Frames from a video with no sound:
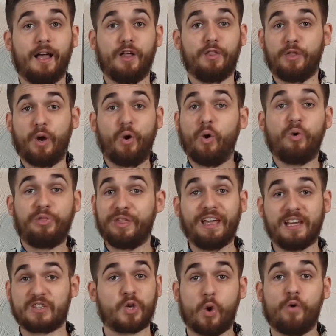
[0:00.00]
The whole thing
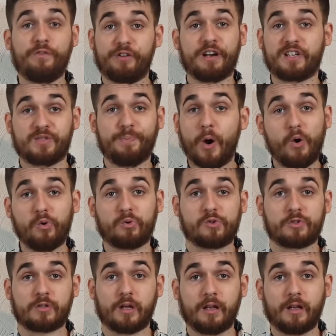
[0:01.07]
is overexposed.